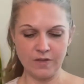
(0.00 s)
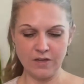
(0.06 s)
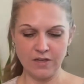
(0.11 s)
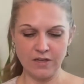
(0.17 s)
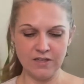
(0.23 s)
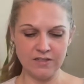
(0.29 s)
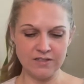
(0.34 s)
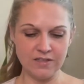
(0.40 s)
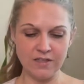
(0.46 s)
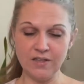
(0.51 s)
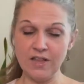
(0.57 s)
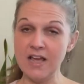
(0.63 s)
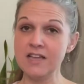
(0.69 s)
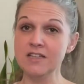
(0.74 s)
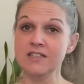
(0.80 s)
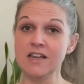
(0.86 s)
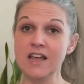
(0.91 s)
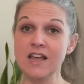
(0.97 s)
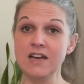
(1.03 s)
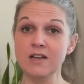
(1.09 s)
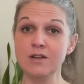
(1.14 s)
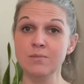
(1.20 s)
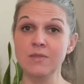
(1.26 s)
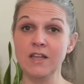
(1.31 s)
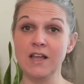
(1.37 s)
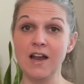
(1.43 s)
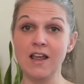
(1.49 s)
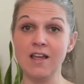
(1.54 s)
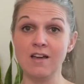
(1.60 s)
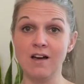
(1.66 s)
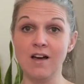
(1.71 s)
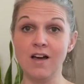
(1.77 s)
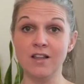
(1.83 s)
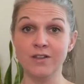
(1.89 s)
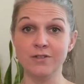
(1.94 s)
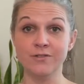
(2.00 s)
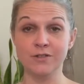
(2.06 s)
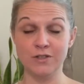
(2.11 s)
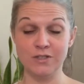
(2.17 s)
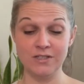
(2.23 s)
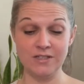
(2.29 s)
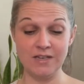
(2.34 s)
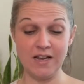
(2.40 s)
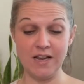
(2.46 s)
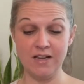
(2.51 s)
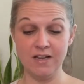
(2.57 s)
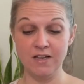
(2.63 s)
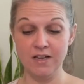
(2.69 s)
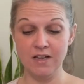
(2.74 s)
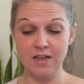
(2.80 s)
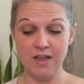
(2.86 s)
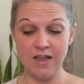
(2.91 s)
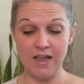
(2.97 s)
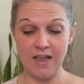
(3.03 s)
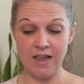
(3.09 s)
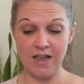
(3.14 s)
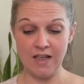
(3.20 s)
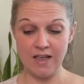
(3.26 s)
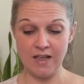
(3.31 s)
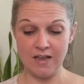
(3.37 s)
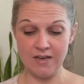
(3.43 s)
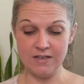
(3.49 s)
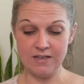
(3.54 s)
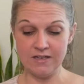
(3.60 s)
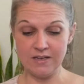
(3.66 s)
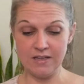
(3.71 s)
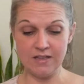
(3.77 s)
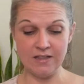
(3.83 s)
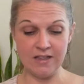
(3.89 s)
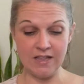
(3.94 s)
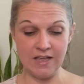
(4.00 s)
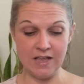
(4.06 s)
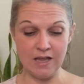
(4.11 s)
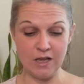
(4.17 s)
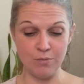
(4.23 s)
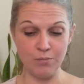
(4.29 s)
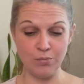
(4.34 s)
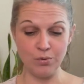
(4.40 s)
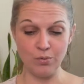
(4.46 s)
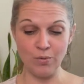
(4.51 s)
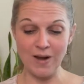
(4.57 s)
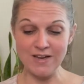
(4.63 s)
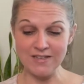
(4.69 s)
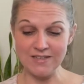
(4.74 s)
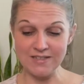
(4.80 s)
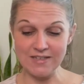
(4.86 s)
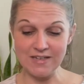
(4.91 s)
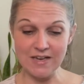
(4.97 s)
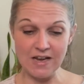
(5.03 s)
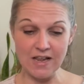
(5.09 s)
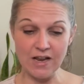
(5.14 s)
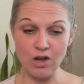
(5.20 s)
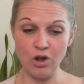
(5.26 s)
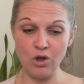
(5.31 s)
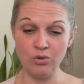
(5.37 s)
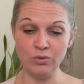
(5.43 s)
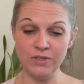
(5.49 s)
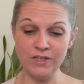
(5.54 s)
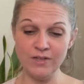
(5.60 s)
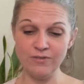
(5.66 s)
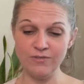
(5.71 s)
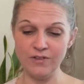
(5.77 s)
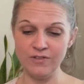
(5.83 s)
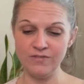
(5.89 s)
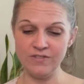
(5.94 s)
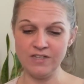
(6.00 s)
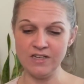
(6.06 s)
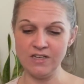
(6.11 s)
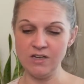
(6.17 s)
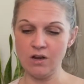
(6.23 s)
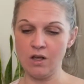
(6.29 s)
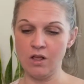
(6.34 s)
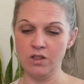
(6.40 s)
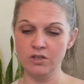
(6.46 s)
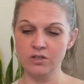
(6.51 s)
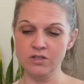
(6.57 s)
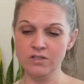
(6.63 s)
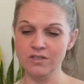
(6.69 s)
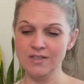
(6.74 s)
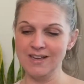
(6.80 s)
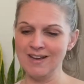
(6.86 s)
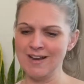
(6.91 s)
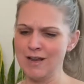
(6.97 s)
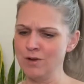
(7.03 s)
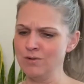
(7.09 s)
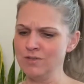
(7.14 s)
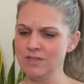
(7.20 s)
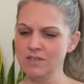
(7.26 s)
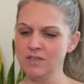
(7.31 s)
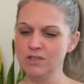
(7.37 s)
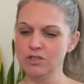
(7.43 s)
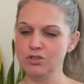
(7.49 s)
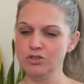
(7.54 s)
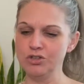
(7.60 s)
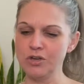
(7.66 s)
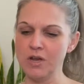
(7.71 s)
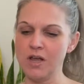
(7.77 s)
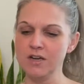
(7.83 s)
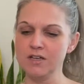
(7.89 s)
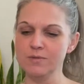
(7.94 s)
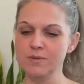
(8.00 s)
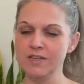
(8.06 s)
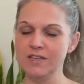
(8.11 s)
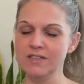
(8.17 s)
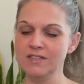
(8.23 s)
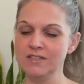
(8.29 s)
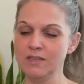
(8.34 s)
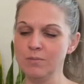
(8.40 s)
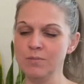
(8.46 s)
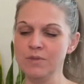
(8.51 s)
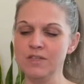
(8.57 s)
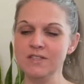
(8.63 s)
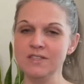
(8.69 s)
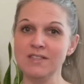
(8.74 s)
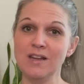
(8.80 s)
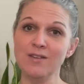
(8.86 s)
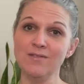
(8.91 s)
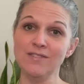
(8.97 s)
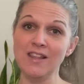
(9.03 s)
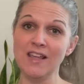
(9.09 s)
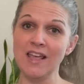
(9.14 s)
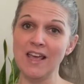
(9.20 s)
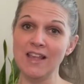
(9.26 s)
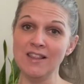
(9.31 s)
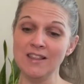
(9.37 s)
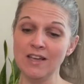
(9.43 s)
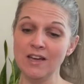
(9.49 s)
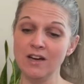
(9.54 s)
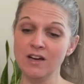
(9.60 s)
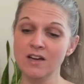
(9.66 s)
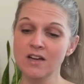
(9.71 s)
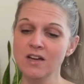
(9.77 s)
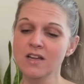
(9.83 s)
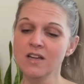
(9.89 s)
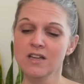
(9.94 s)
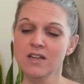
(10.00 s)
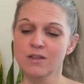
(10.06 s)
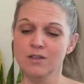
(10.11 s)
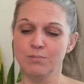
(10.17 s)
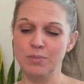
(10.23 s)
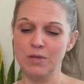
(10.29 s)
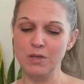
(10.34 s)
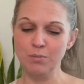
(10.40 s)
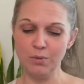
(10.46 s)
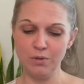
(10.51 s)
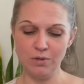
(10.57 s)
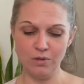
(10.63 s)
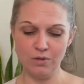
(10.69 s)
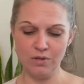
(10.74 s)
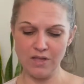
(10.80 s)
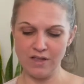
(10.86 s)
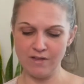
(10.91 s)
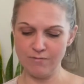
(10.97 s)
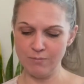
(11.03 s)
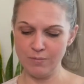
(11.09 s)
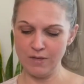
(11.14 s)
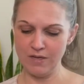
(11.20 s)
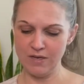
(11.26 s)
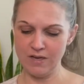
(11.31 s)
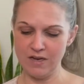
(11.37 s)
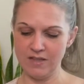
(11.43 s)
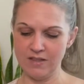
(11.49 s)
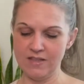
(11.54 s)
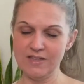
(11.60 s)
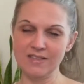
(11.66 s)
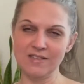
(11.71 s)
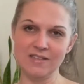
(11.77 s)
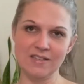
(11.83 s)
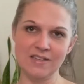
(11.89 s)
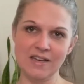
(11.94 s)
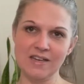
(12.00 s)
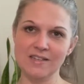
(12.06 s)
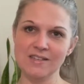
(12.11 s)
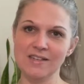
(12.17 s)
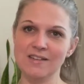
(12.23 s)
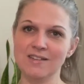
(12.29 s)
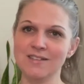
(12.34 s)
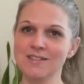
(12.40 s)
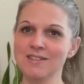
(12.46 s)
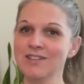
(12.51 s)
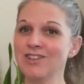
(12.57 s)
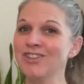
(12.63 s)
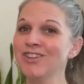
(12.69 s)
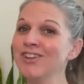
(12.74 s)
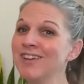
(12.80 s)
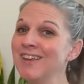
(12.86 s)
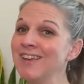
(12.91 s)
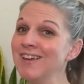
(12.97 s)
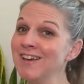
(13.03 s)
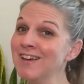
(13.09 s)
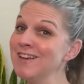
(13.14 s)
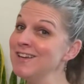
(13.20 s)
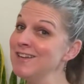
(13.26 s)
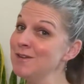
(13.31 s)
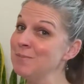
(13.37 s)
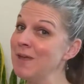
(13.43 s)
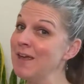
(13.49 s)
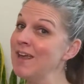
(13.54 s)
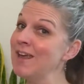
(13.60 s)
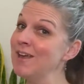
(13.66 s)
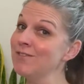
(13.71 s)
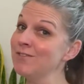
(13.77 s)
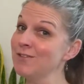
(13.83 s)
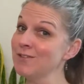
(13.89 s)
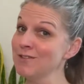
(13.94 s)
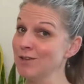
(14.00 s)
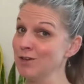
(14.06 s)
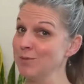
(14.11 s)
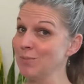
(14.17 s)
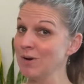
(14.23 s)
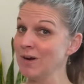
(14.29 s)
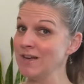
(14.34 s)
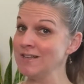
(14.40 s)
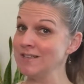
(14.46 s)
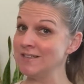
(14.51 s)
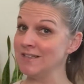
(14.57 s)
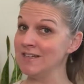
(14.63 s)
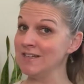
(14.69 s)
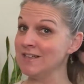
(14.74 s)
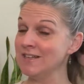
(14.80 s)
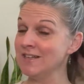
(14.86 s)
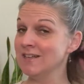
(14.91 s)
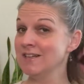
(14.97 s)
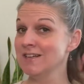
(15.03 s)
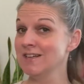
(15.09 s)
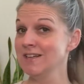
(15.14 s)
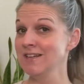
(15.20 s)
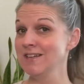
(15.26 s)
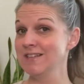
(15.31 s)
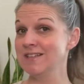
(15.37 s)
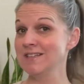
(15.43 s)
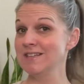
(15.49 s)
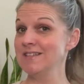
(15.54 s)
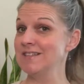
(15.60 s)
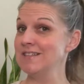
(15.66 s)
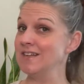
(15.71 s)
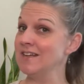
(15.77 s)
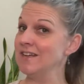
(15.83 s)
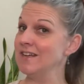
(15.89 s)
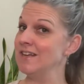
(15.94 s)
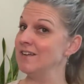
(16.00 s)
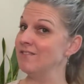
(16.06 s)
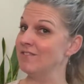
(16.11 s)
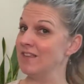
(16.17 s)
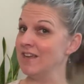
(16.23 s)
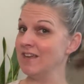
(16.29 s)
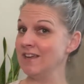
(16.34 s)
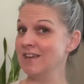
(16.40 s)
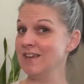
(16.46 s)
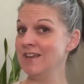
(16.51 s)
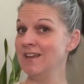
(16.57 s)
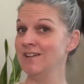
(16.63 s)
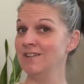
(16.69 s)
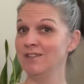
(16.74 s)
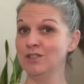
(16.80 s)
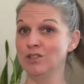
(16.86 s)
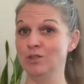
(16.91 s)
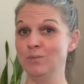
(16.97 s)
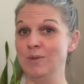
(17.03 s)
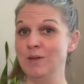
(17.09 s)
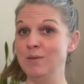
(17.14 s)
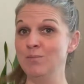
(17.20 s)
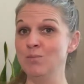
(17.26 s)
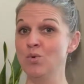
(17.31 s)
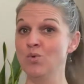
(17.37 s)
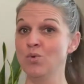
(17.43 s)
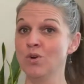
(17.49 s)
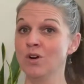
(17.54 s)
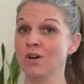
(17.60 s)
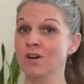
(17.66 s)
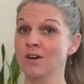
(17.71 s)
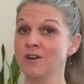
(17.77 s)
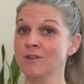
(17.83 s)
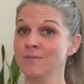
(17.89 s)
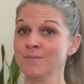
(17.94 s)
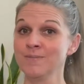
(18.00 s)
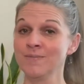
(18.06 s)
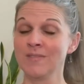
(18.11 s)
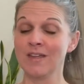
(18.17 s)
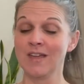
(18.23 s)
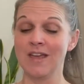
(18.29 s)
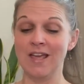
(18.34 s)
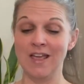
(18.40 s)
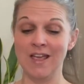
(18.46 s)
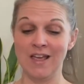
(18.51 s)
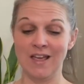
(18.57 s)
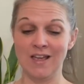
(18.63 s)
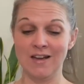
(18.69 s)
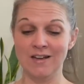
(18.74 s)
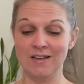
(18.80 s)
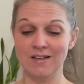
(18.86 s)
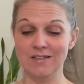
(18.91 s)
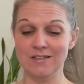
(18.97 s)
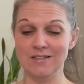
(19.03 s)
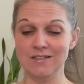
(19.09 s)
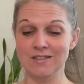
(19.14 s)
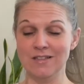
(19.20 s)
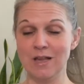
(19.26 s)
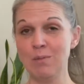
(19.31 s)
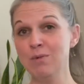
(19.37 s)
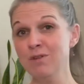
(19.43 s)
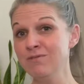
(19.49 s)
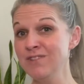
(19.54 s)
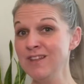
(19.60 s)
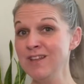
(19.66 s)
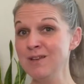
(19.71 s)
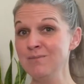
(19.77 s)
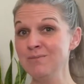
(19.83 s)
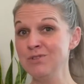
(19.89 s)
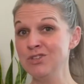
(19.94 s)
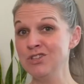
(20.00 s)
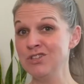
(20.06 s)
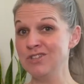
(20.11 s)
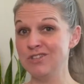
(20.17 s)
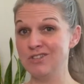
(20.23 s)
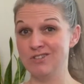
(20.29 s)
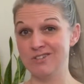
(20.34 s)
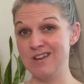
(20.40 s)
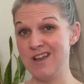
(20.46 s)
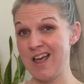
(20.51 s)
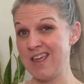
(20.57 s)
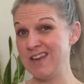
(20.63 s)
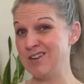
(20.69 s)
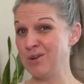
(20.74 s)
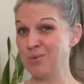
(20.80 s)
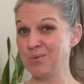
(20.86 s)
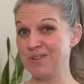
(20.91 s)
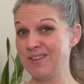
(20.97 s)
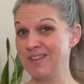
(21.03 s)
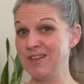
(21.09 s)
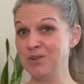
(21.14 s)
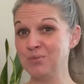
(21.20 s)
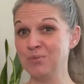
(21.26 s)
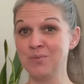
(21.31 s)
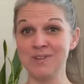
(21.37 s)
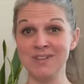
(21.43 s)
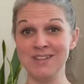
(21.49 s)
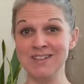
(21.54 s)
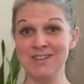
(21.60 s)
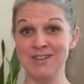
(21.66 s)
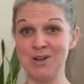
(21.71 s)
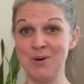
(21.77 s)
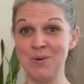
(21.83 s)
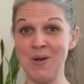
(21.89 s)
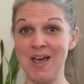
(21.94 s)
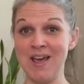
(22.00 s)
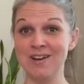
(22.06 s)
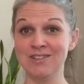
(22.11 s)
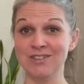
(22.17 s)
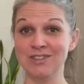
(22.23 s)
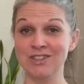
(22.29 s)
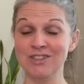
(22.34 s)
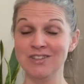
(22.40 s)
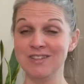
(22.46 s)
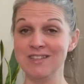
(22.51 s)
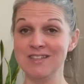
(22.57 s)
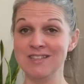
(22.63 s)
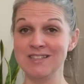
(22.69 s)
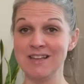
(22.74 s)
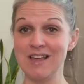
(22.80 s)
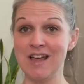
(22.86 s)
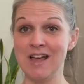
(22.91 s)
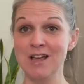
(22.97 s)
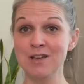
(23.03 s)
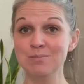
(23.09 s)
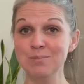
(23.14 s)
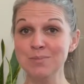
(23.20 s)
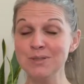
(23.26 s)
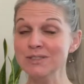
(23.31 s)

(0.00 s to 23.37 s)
is the last item that I got on the first day, and they priced it at only $15, and I was a little shocked because some of the stuff they had there, people have been at these estate sales looking on eBay for their pricing to see if they can get a little bit more, and some of them just, I don't think really know how to look things up